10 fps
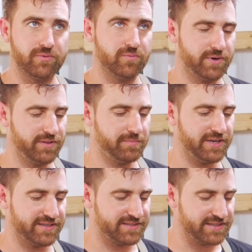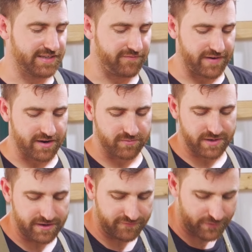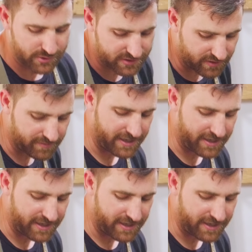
One of the biggest things I found when I first started